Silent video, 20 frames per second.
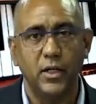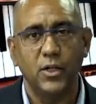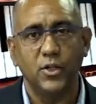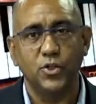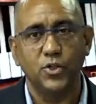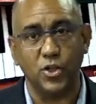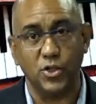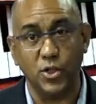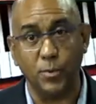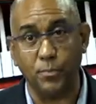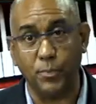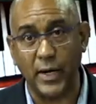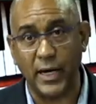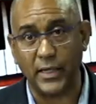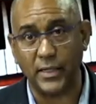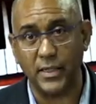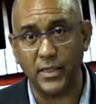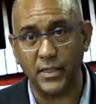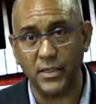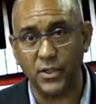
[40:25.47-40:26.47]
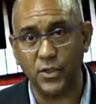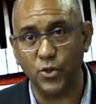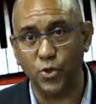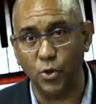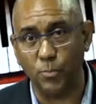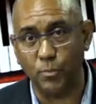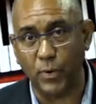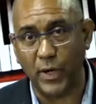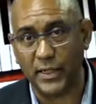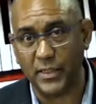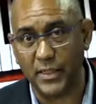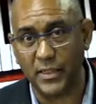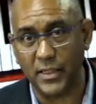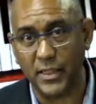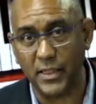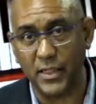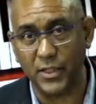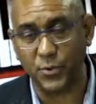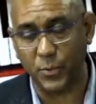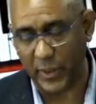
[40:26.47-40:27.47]
just to practice, you'll practice it
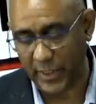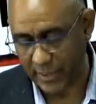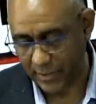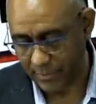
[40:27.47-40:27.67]
this way.